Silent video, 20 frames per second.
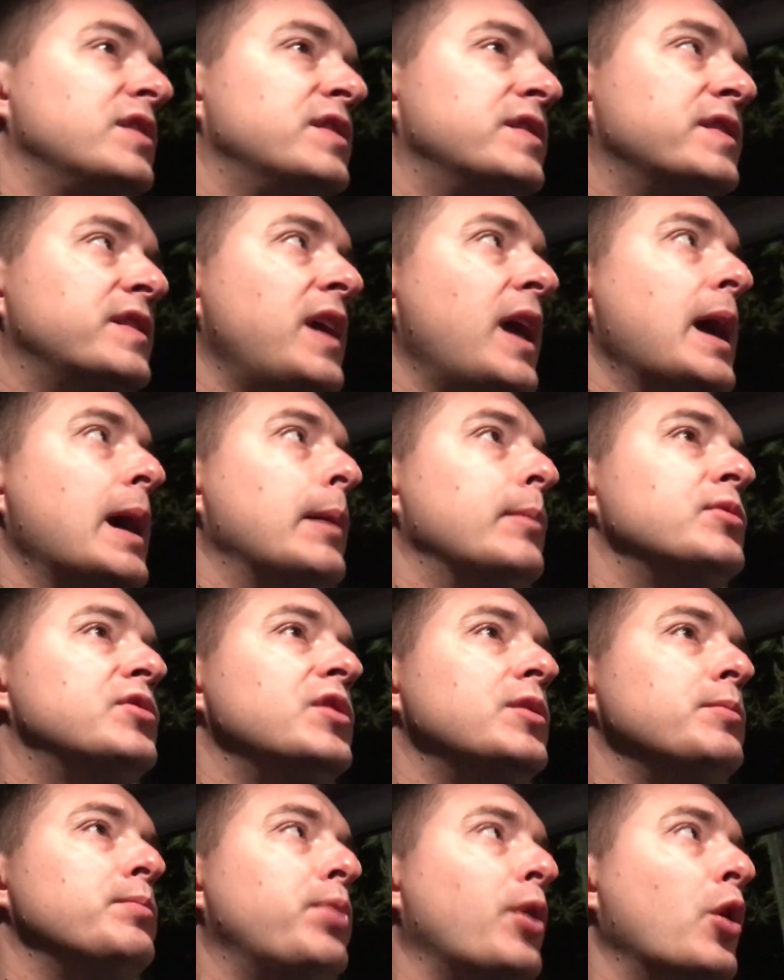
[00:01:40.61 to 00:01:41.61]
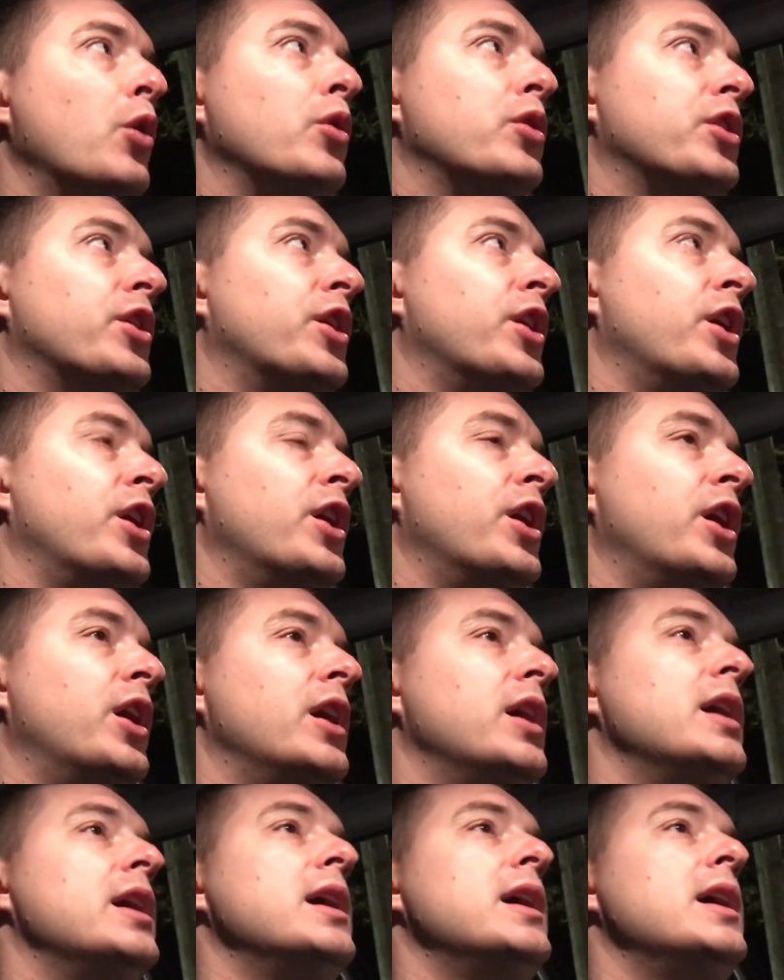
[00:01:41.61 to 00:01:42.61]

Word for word: scams in poker,